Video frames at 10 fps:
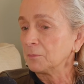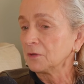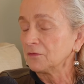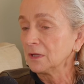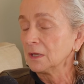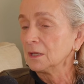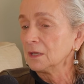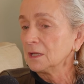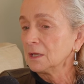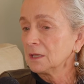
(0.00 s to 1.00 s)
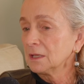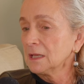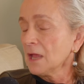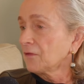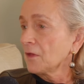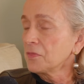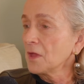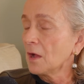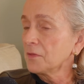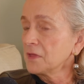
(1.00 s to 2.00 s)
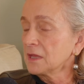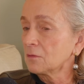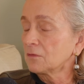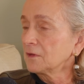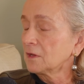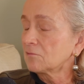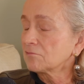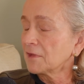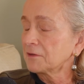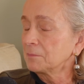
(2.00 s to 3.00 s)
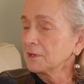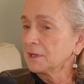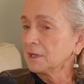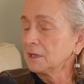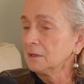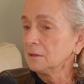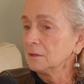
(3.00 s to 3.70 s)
But yes, I think it was an incredibly,